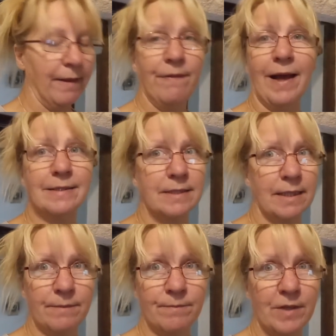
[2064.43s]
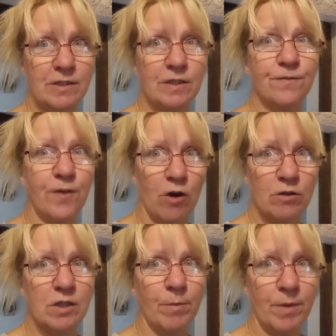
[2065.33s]
And then that's it. That's as
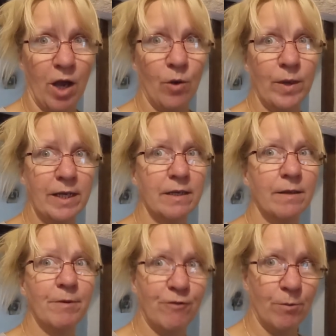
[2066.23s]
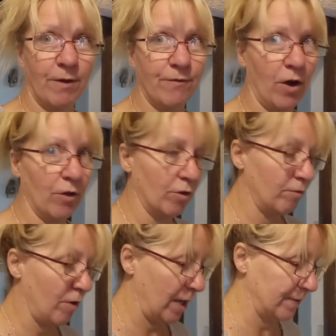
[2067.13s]
far as I'm going before my
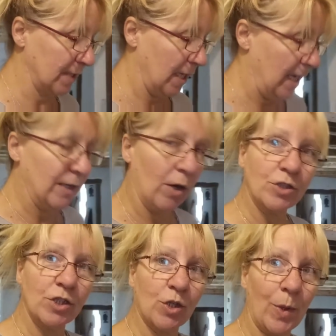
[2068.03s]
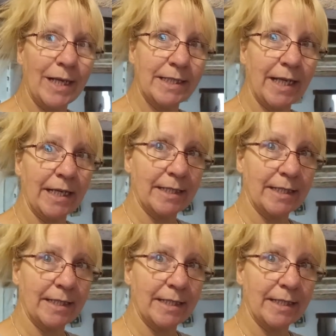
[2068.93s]
father arrives. Now I'll just quickly